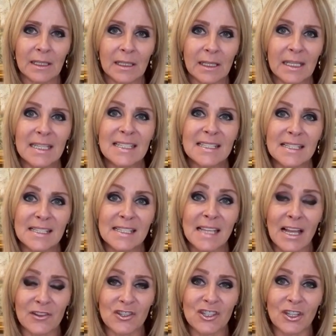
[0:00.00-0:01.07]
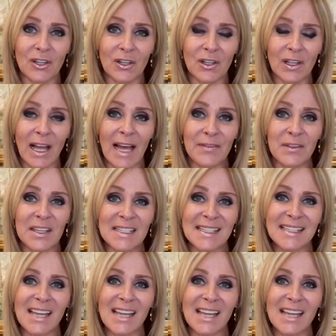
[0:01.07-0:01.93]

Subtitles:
it is essential at this